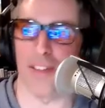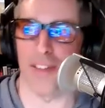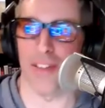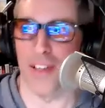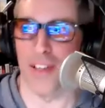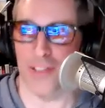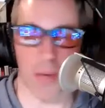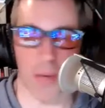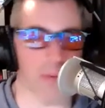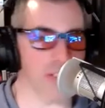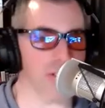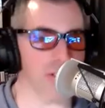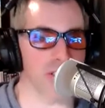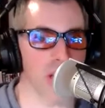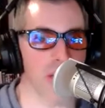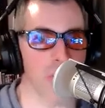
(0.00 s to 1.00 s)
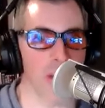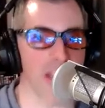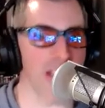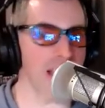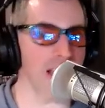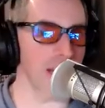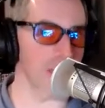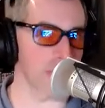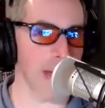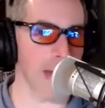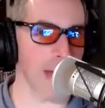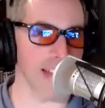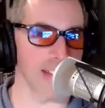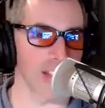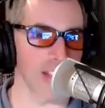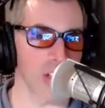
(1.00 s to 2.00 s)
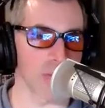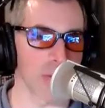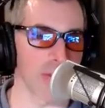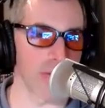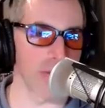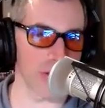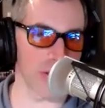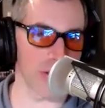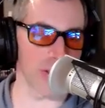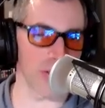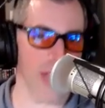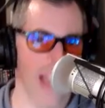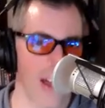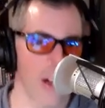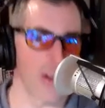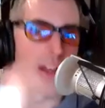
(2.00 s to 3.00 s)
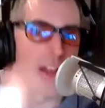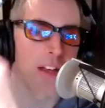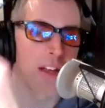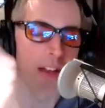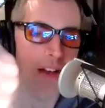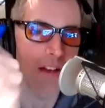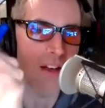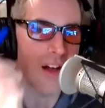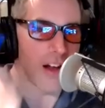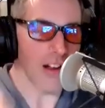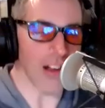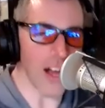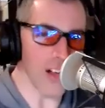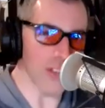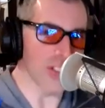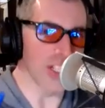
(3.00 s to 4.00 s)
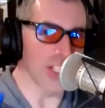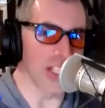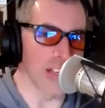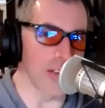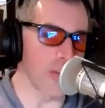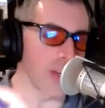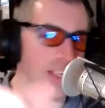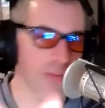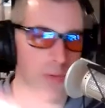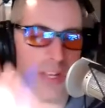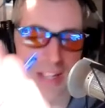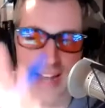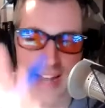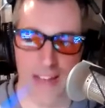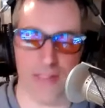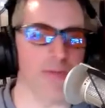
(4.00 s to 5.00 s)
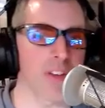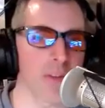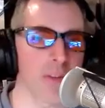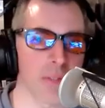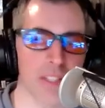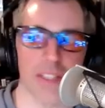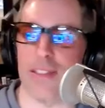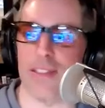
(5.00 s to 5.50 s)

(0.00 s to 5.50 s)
So I'm interested to see what he comes back and tells me versus how oncology, we could, we could have some fun with this.